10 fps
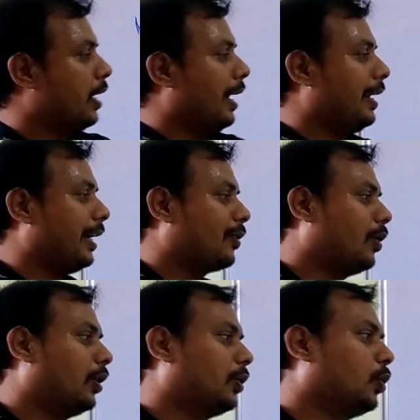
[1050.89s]
N
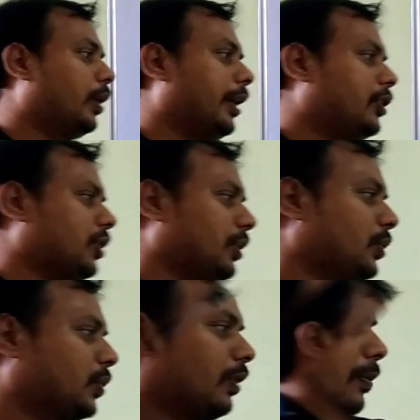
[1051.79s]
equal to 2h u square